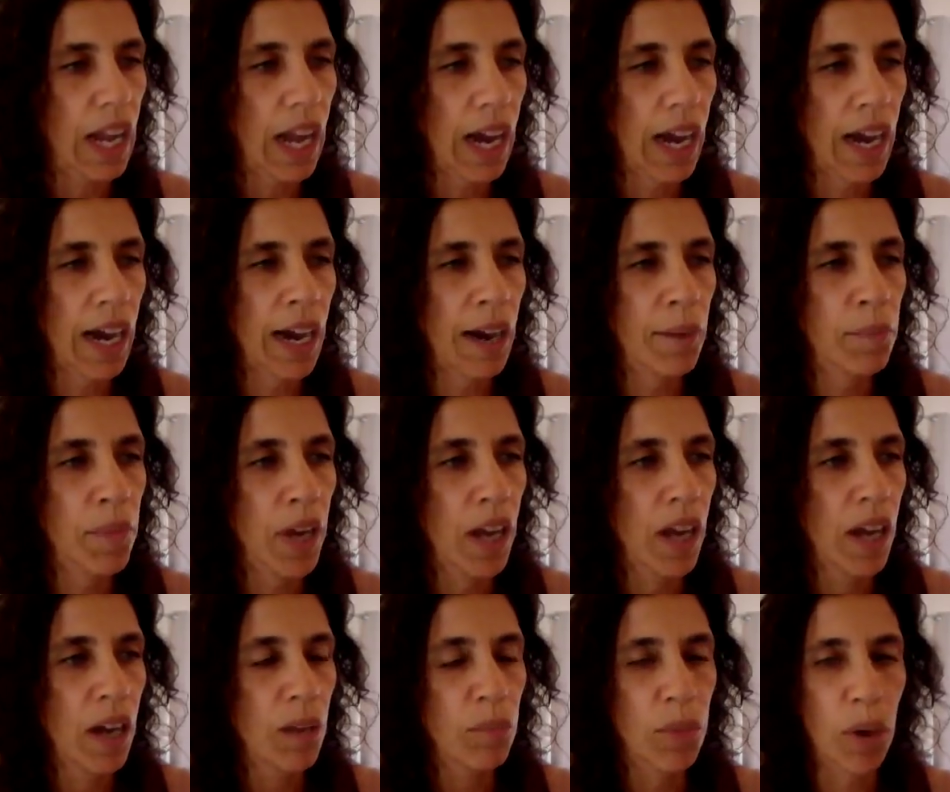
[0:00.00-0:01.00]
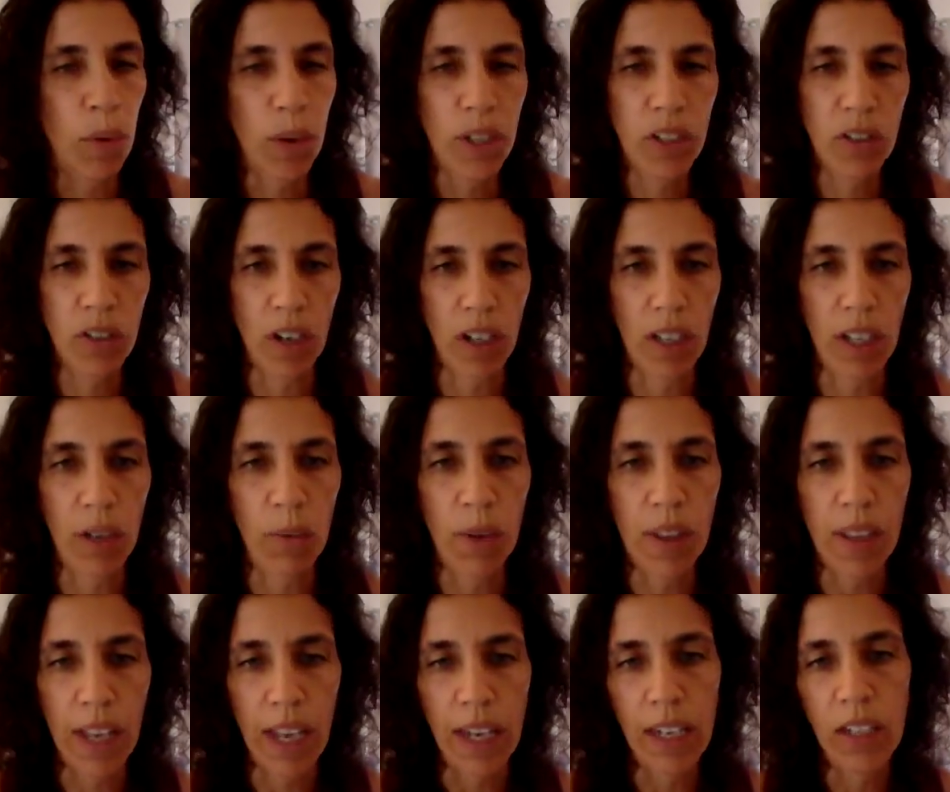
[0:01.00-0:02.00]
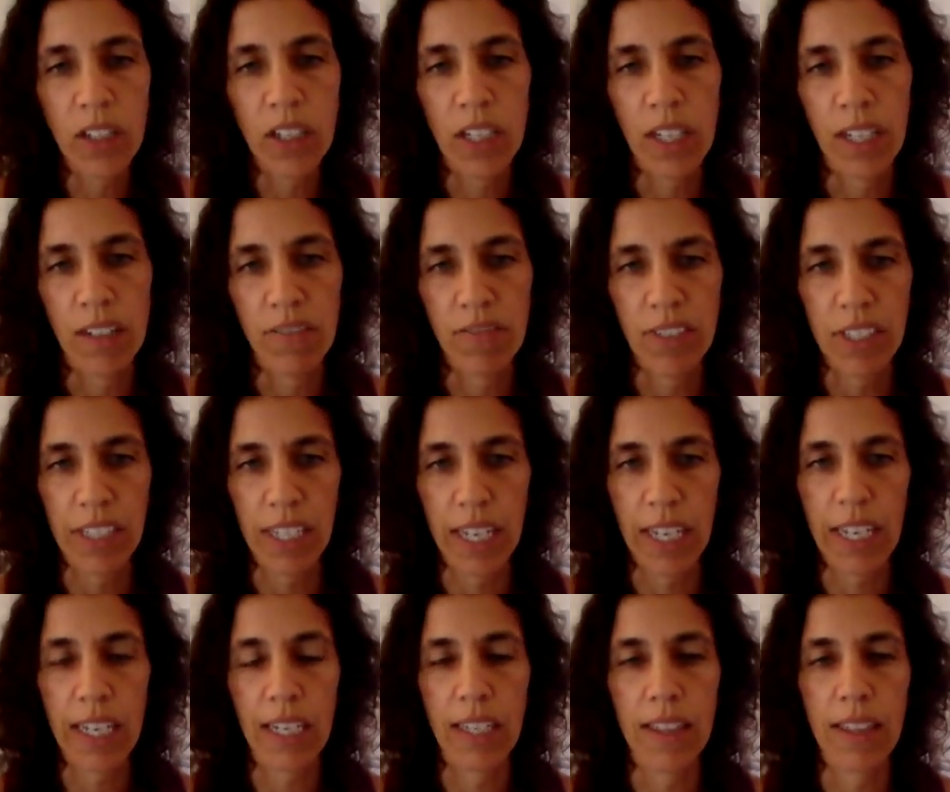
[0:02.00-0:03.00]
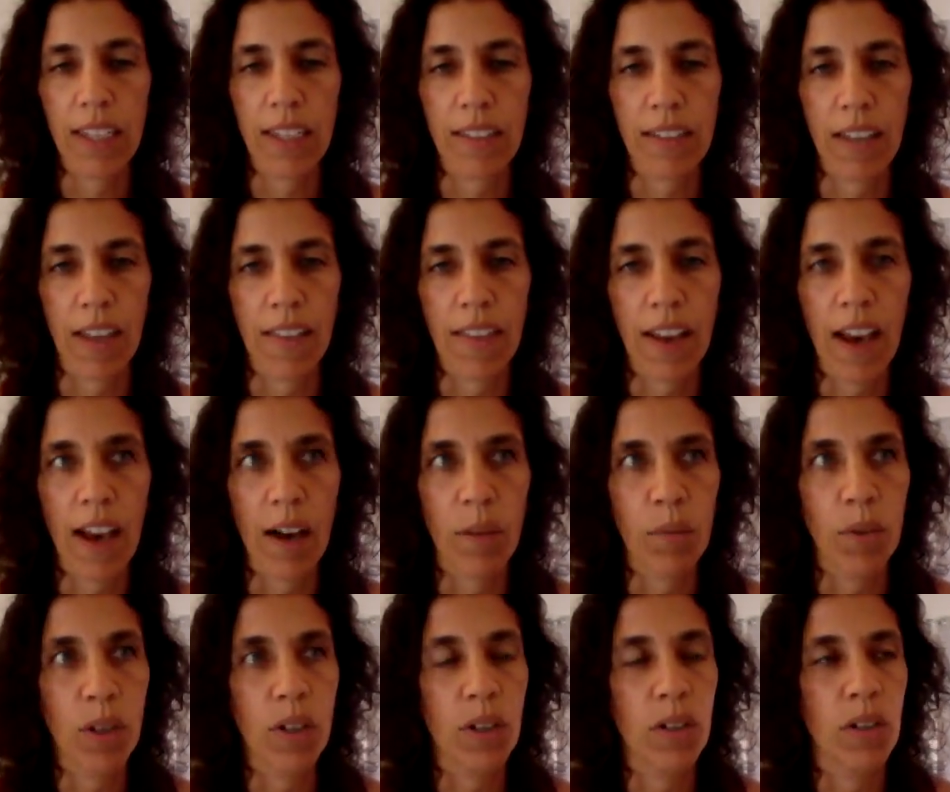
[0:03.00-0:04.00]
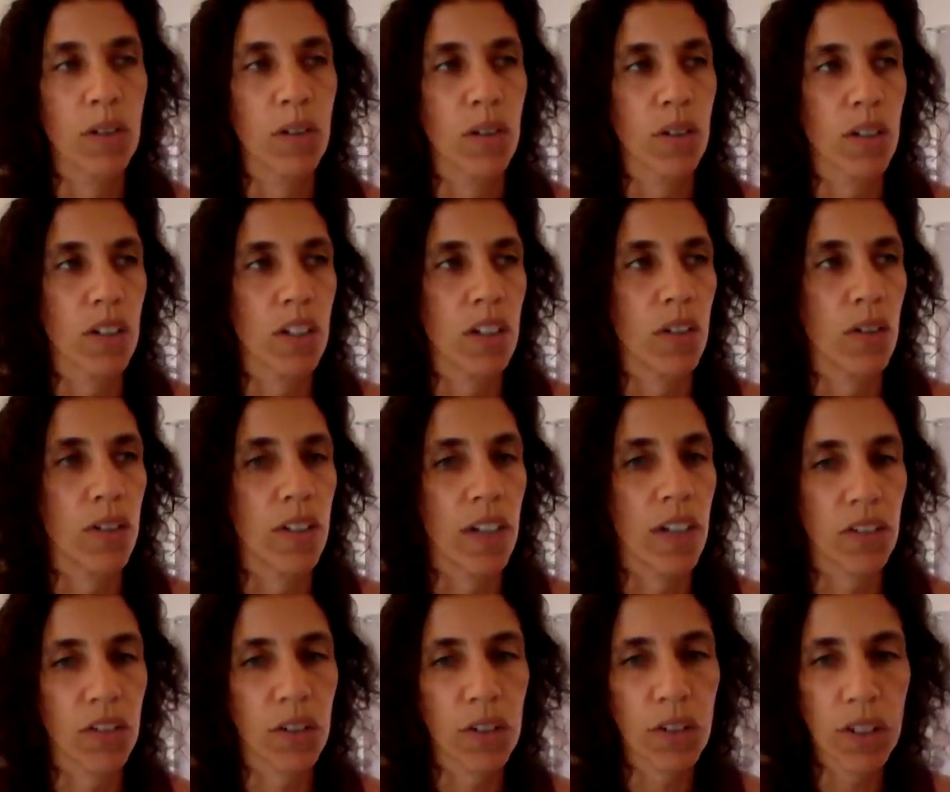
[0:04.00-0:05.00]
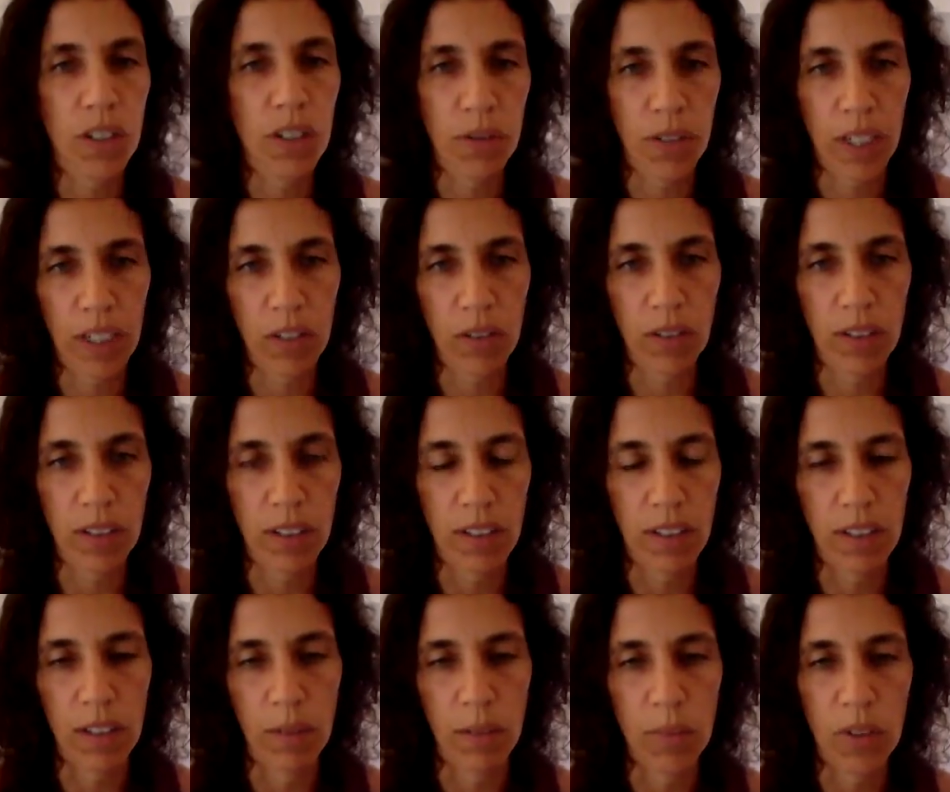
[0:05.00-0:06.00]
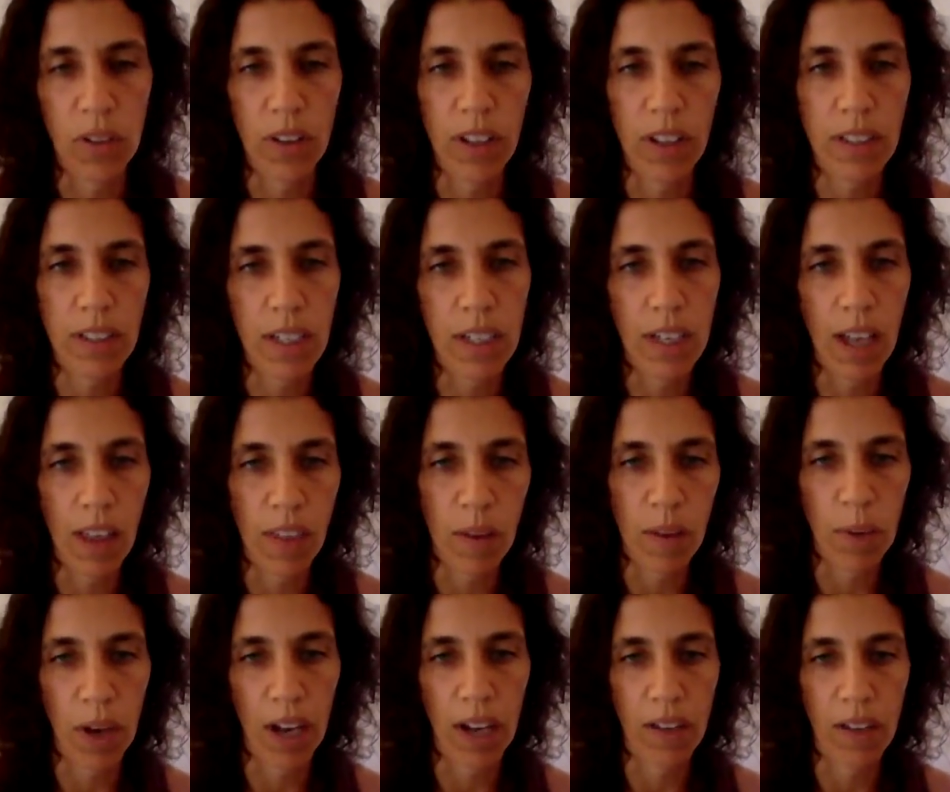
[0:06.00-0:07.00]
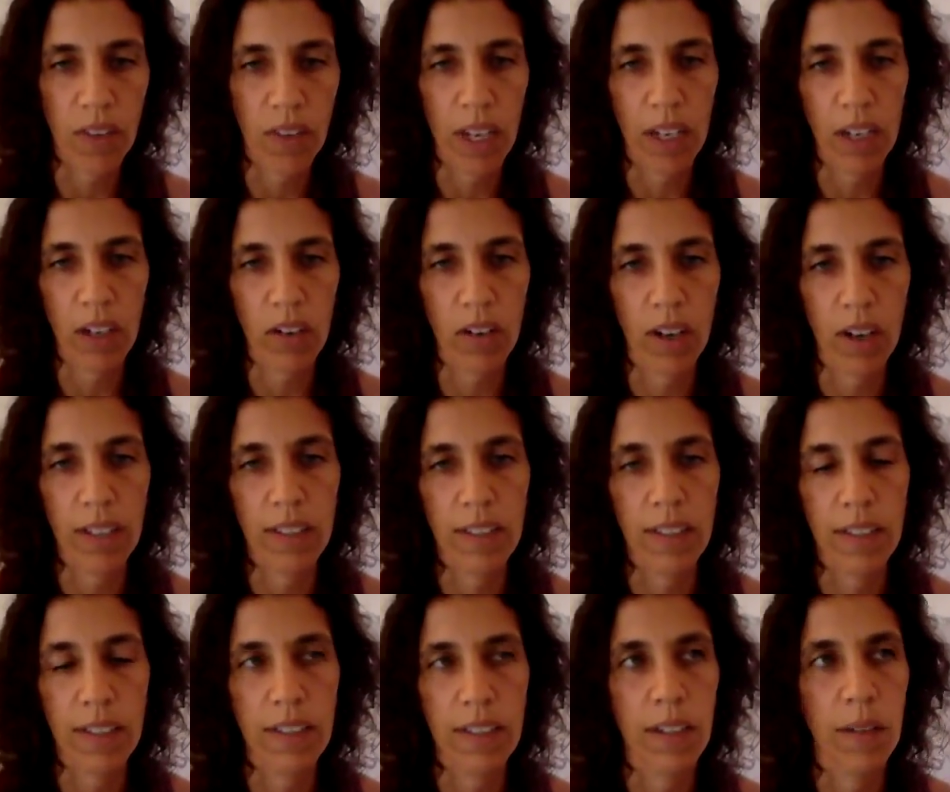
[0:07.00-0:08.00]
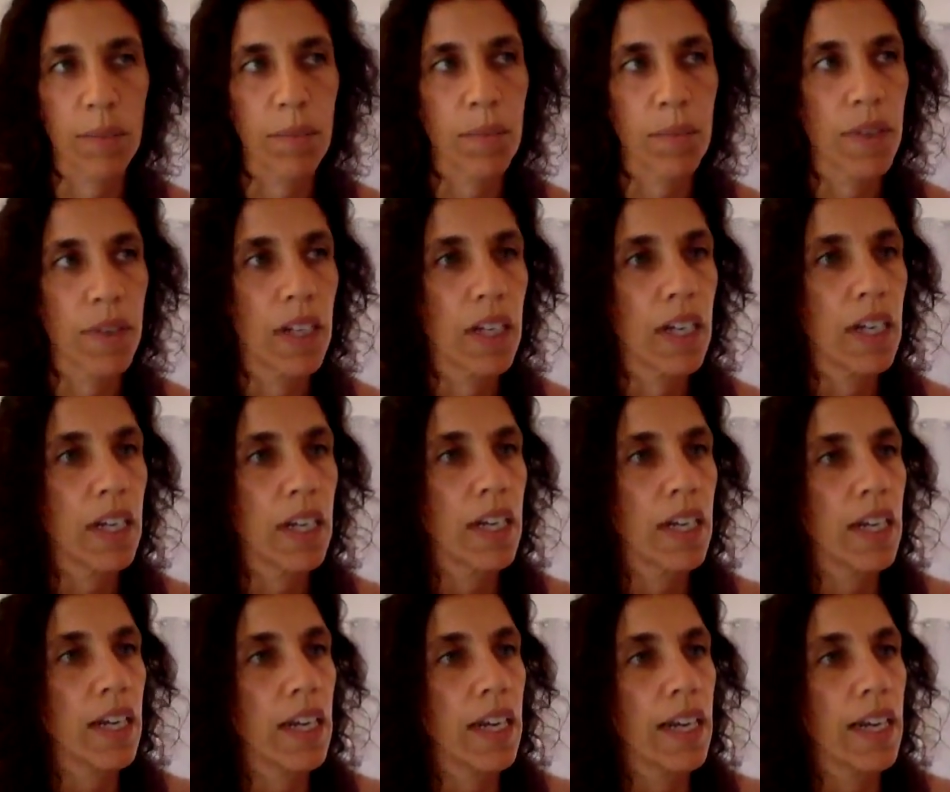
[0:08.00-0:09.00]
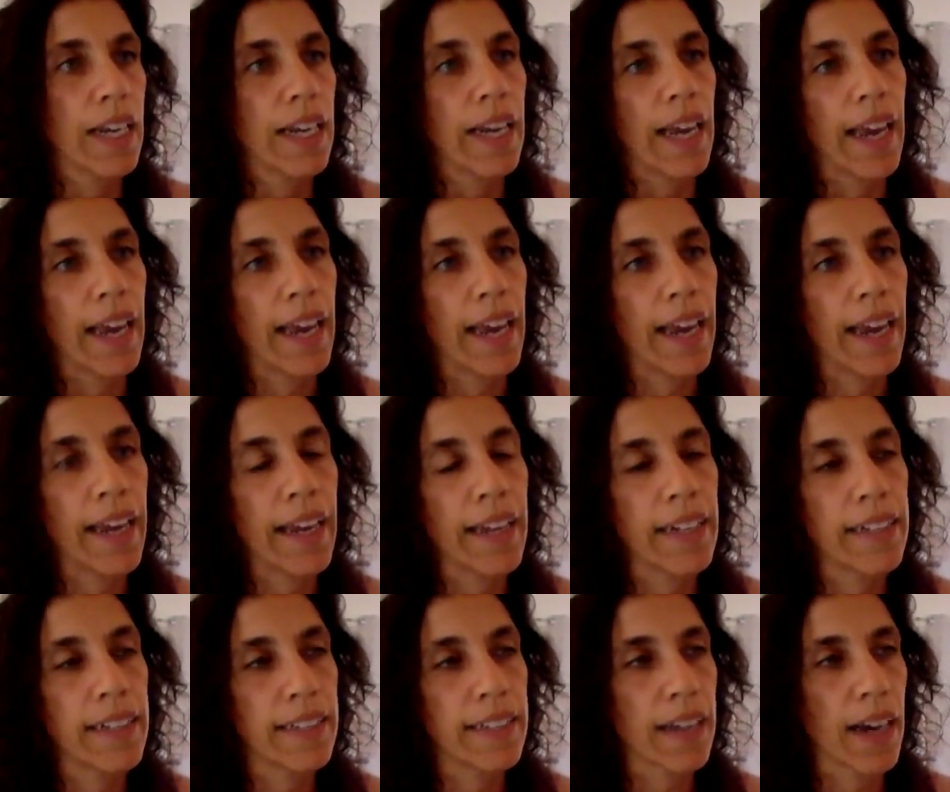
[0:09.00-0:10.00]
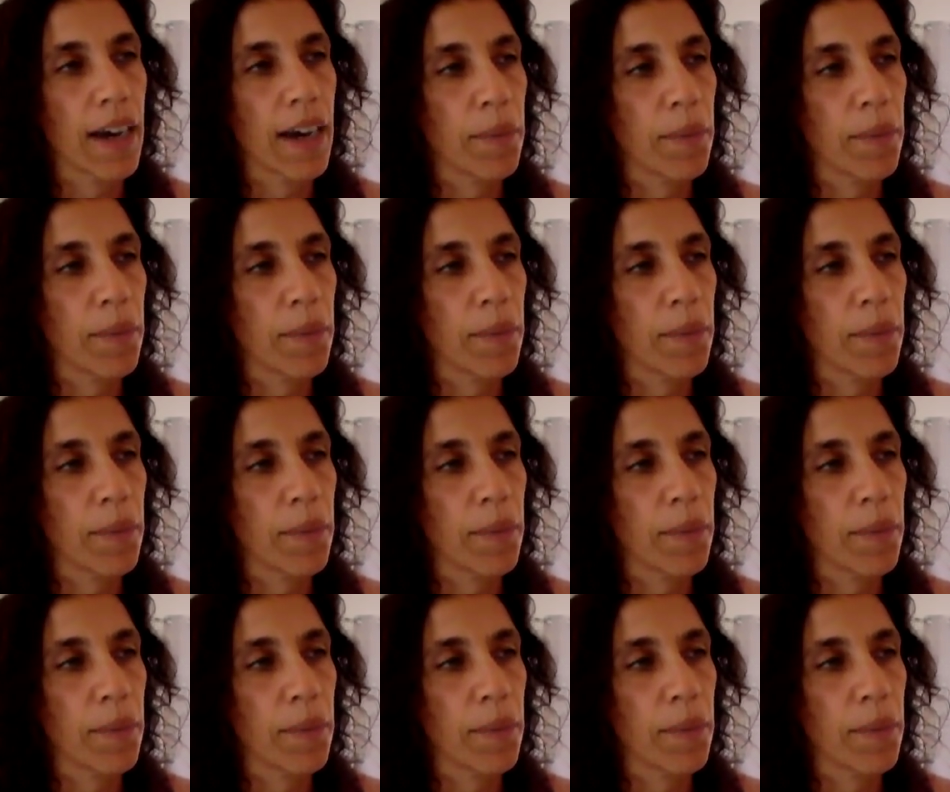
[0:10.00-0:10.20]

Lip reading: but we're struggling with energy and fatigue and things like that. Well, that's your adrenal system, so that's another part of the endocrine system. And